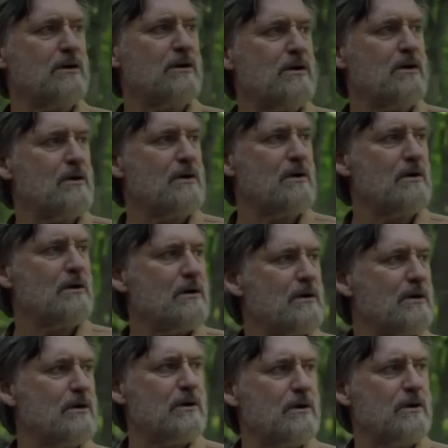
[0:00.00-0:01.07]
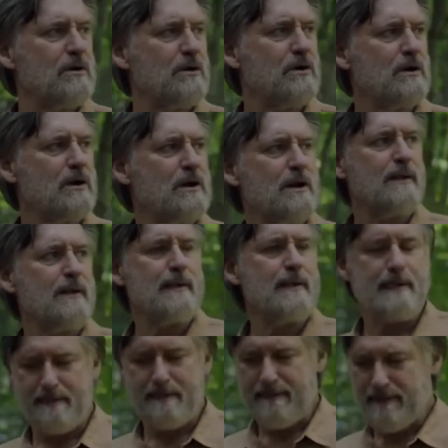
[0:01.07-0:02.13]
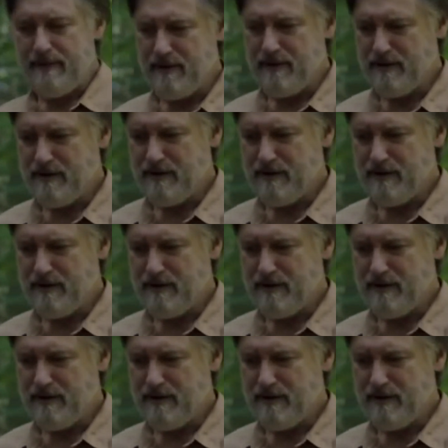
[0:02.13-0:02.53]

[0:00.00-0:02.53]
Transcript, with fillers: to him by Cora when she